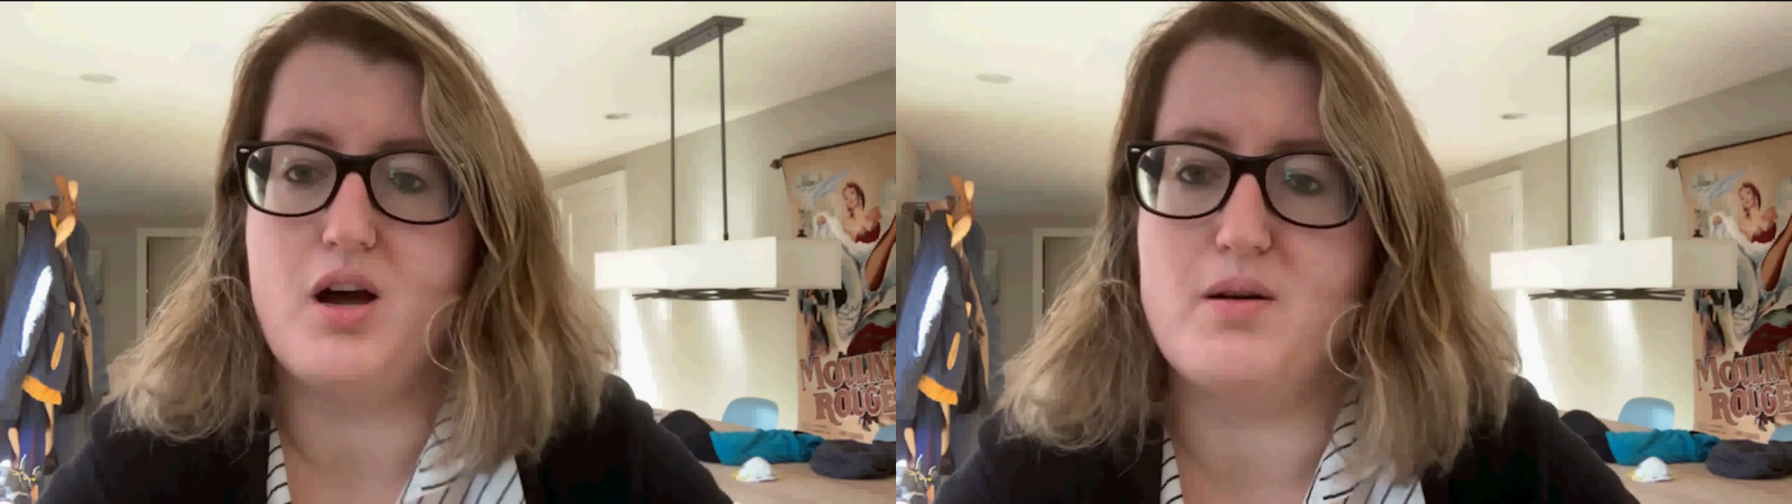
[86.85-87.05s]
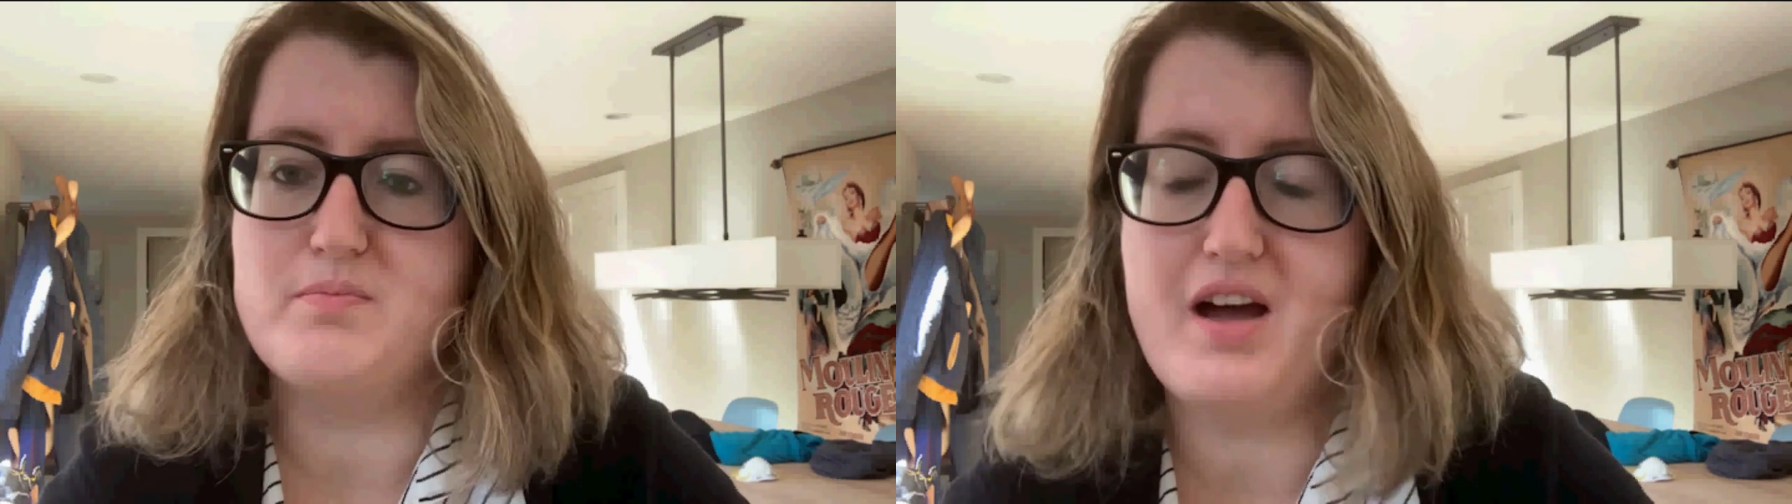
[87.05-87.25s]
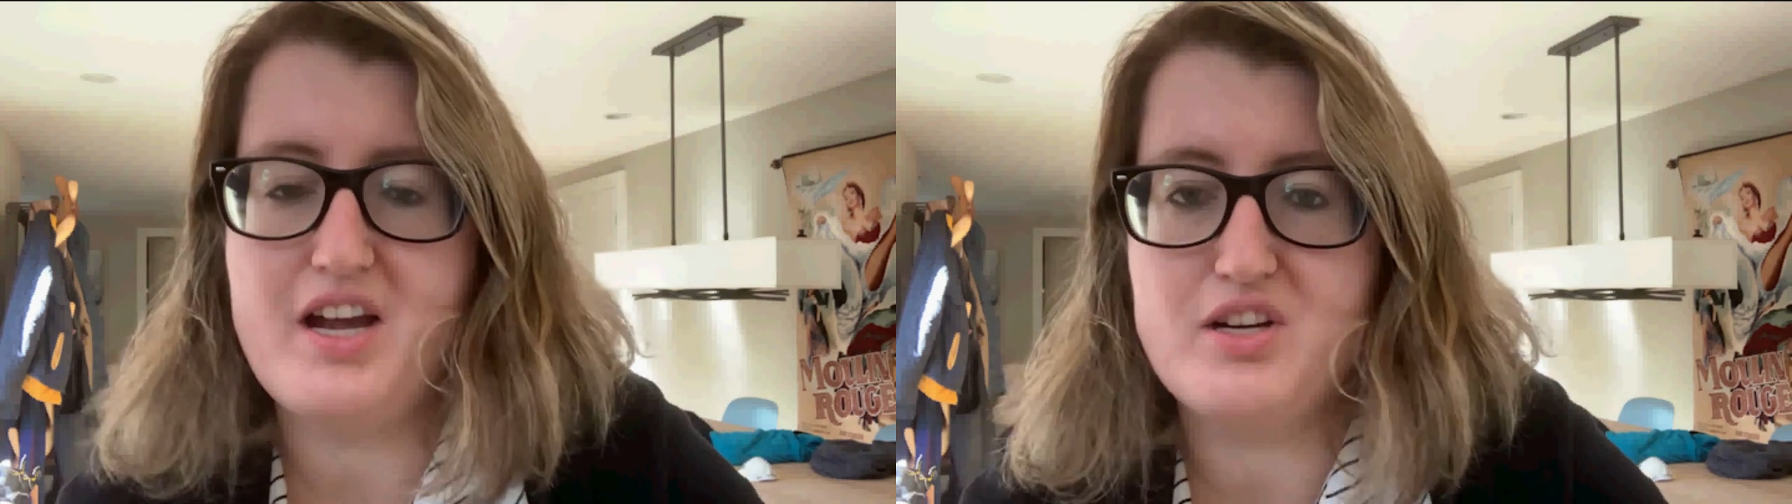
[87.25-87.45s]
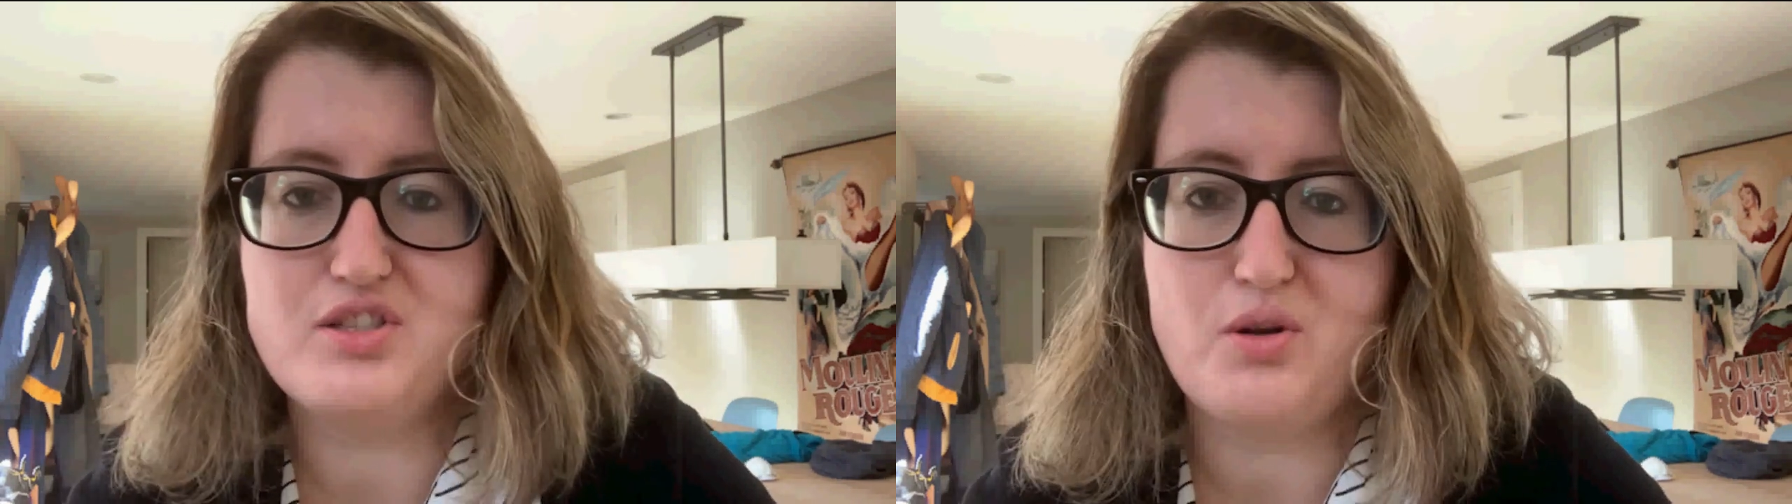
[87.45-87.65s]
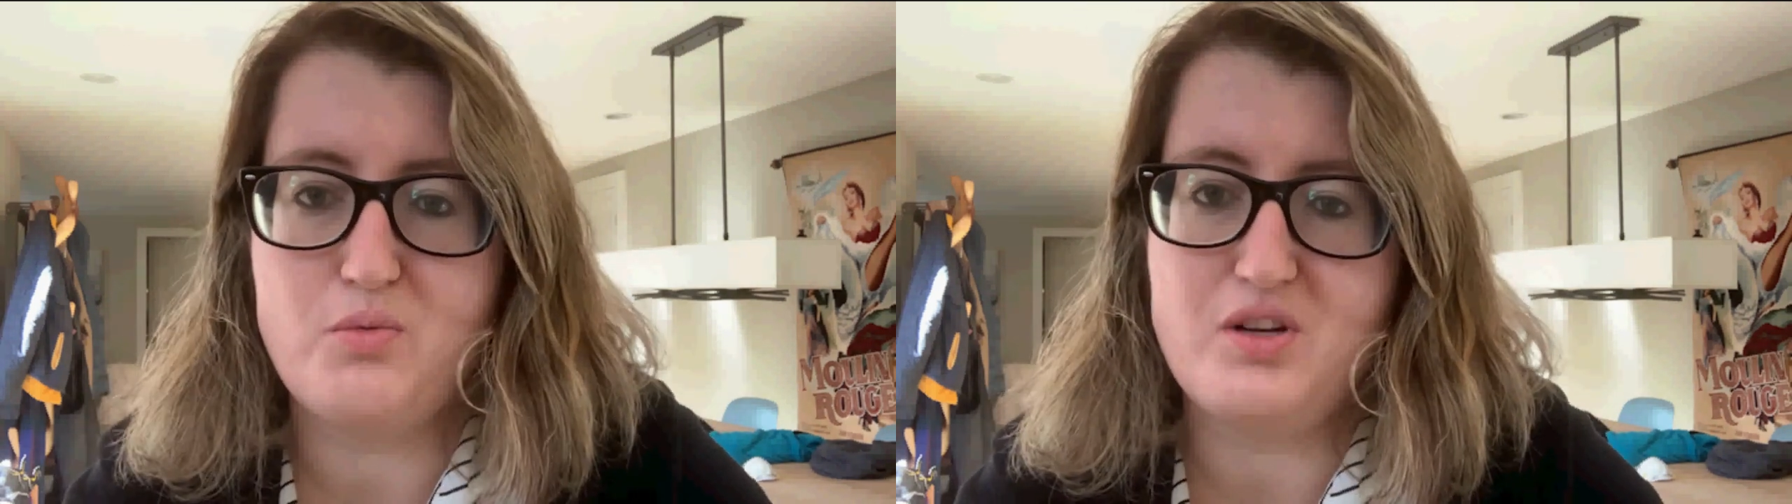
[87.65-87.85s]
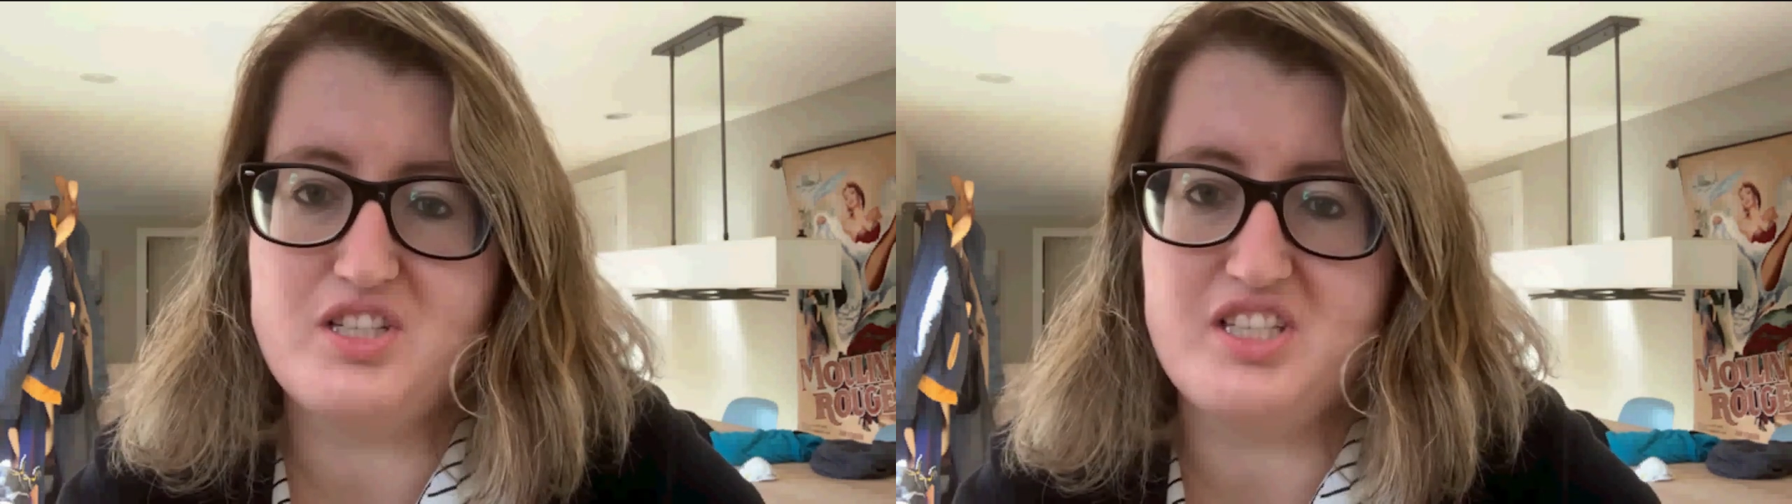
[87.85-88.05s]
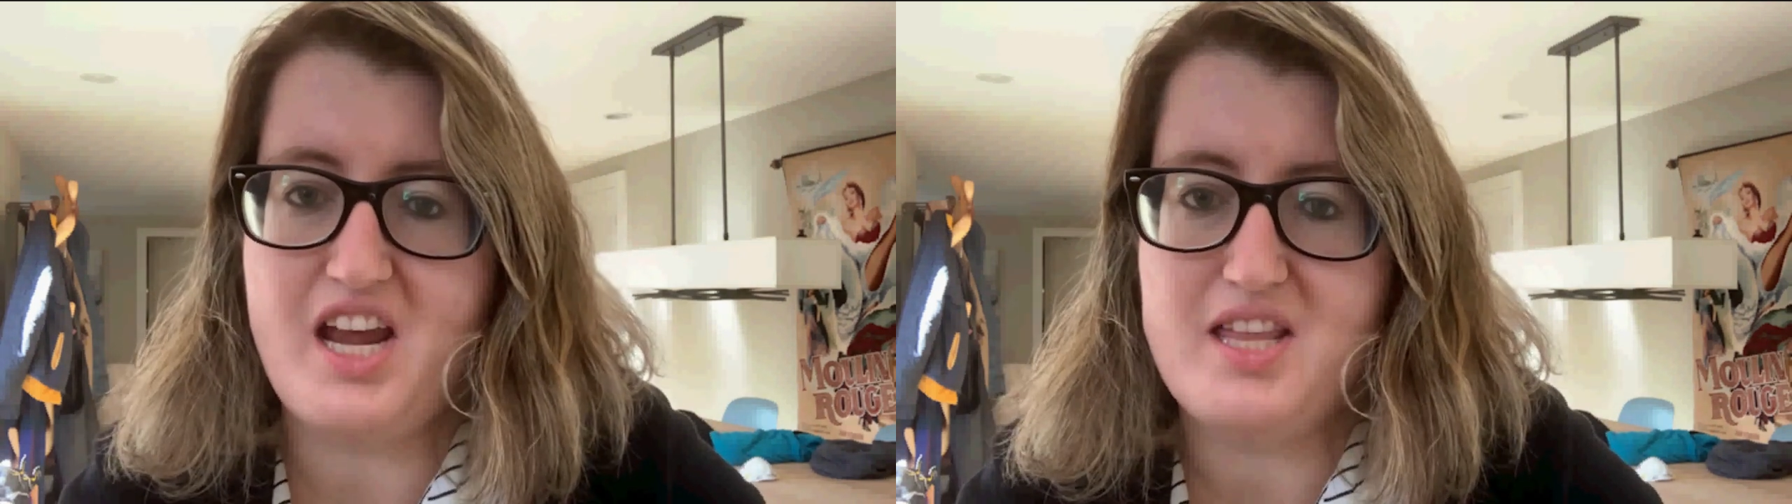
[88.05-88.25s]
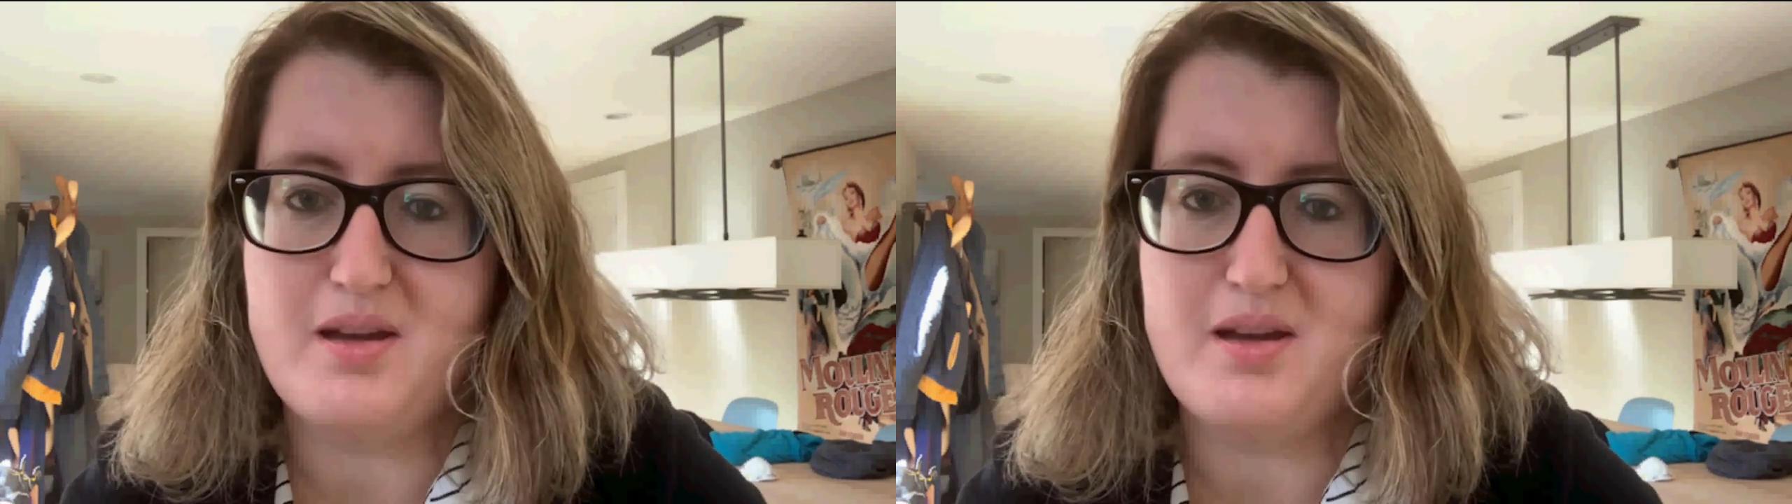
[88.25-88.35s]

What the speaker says: I also will say